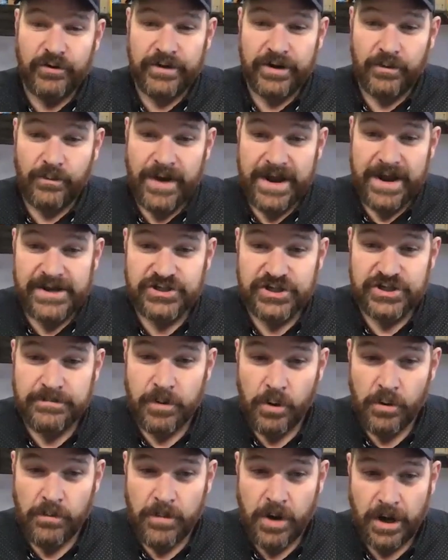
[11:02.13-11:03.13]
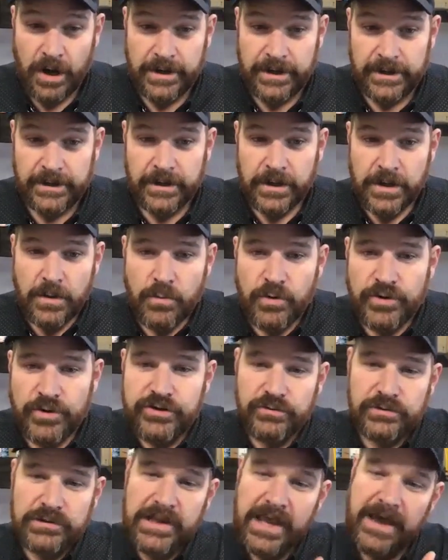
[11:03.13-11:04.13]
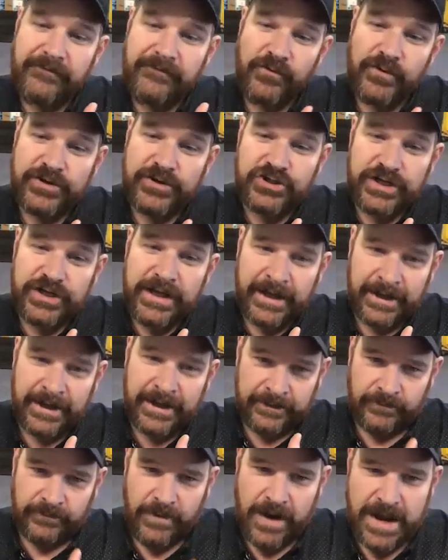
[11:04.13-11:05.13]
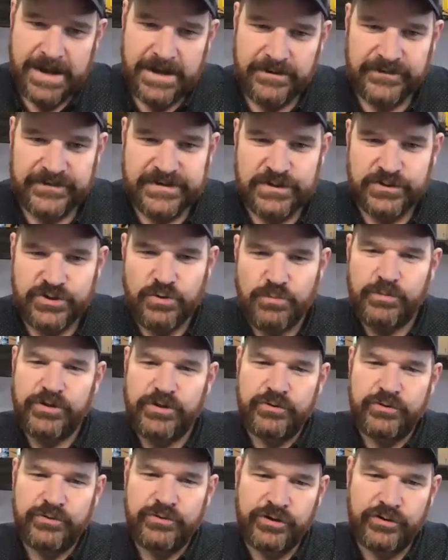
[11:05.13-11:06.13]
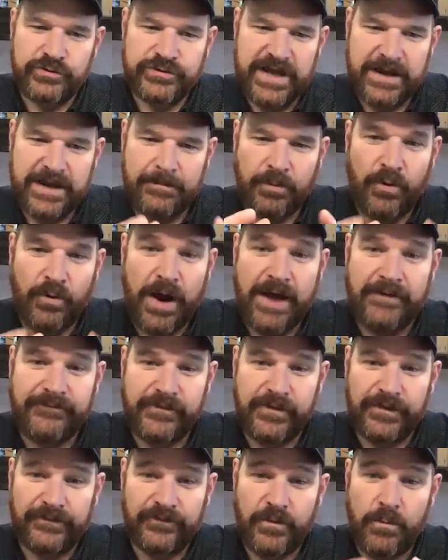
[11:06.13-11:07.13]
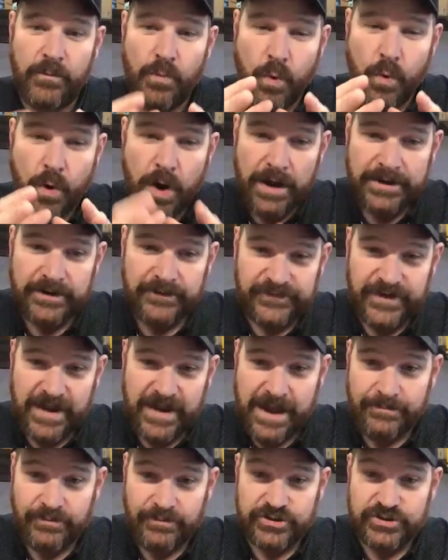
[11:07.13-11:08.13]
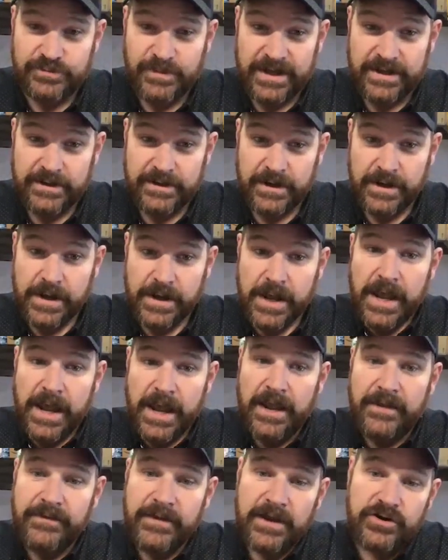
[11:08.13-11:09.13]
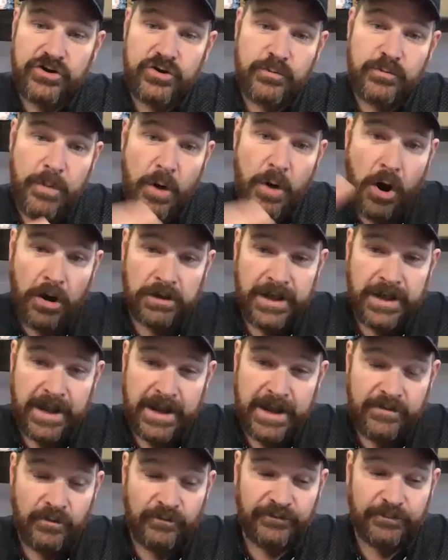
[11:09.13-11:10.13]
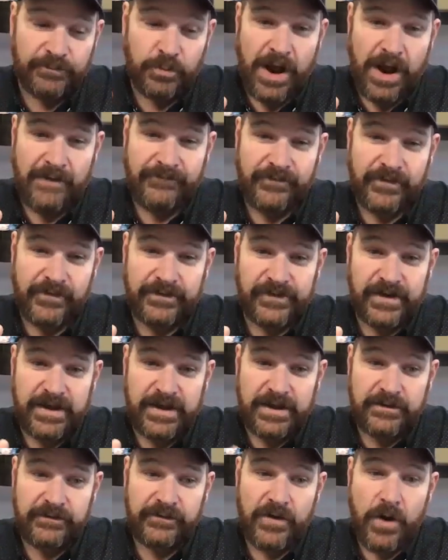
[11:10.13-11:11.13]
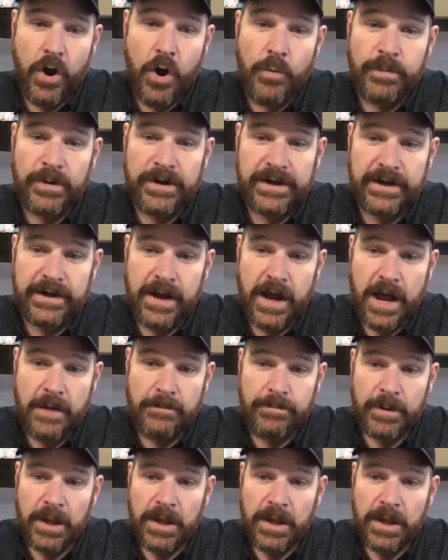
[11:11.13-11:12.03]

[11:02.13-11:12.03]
in a raging bull market? Well, you leverage in, right? So you take profits from one establishment, and then you parlay those profits into opening up,